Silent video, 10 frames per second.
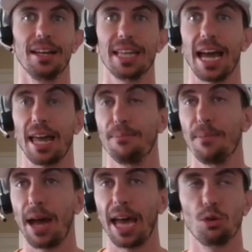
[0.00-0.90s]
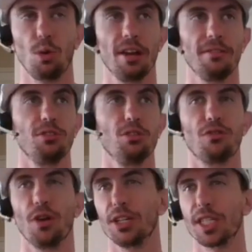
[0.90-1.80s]
yeah, I had, I had quite a few
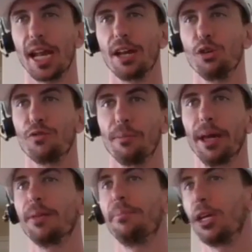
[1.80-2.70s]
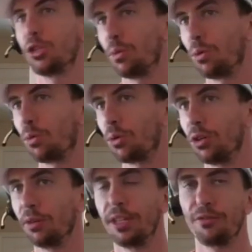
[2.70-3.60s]
friends that I knew from like the baseball
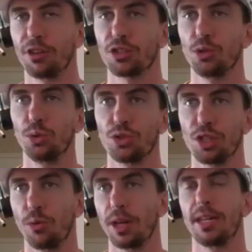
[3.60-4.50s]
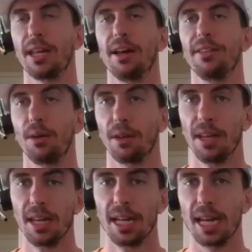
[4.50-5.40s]
world, different schools that went down, that
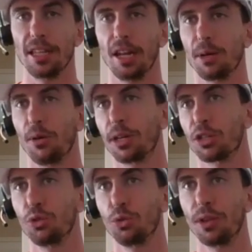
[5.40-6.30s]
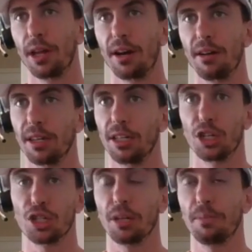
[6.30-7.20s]
ended up going to school there.
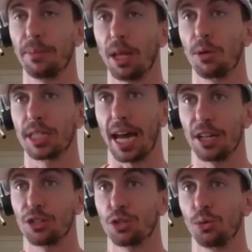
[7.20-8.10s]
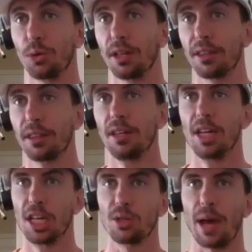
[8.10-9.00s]
Additionally, people I went to high school with.
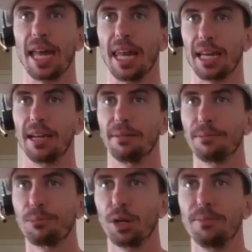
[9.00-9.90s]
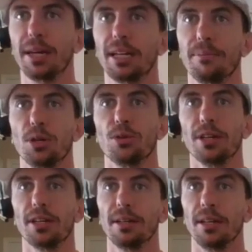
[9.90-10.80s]
So I had like a pretty big
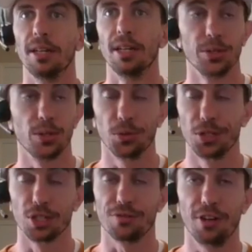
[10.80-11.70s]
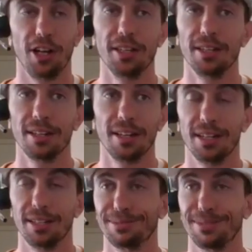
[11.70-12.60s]
community. So it was just fun.
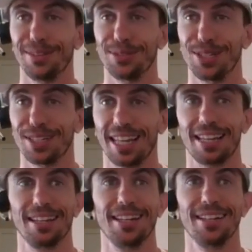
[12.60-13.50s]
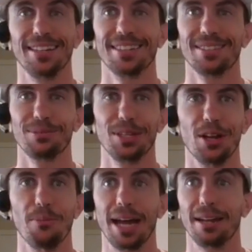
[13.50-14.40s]
Uh, it was just like a, you
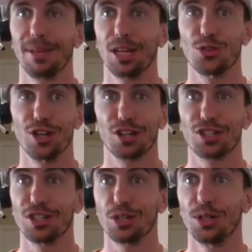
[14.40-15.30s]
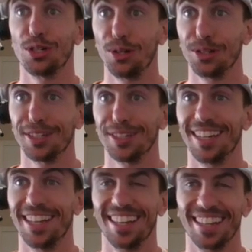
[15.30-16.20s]
know, my introduction to
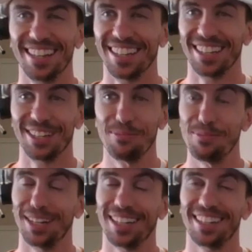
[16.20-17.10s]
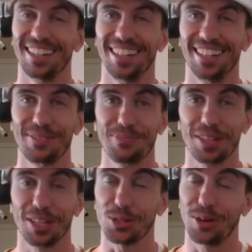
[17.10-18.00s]
adulthood. But uh,
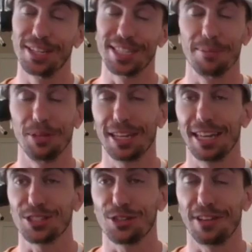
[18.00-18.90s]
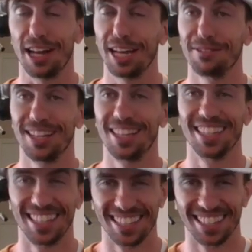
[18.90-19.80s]
it's crazy. I'm lucky I survived.
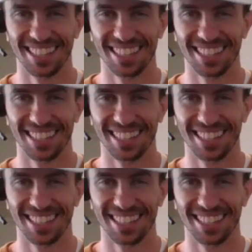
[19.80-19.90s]
I